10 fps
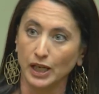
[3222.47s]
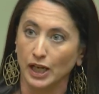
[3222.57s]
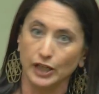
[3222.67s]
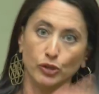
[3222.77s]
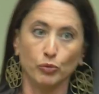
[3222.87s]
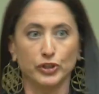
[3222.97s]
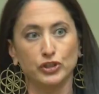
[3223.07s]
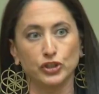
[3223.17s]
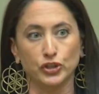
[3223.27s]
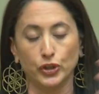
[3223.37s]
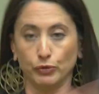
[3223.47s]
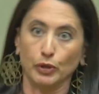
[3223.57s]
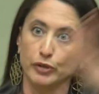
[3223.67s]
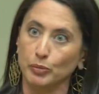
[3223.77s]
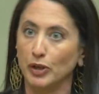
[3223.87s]
I don't want to just
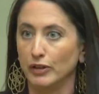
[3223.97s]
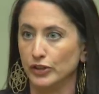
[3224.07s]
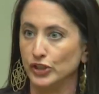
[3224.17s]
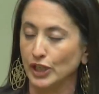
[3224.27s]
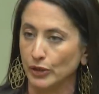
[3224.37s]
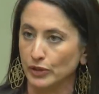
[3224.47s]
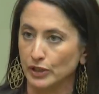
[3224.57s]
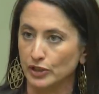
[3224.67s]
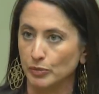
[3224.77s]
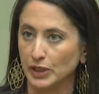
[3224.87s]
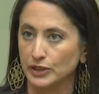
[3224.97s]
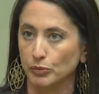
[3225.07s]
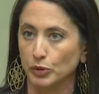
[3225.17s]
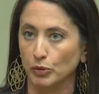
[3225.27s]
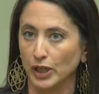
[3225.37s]
throw an apology out there to make some
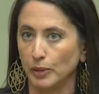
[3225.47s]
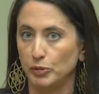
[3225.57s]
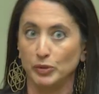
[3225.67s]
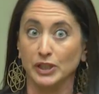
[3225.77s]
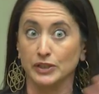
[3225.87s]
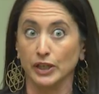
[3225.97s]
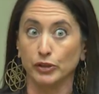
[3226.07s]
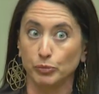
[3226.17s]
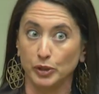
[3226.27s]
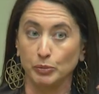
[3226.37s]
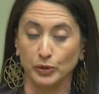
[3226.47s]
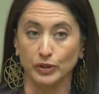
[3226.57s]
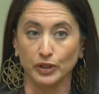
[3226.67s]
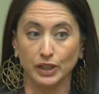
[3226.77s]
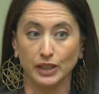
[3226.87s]
people happy because other people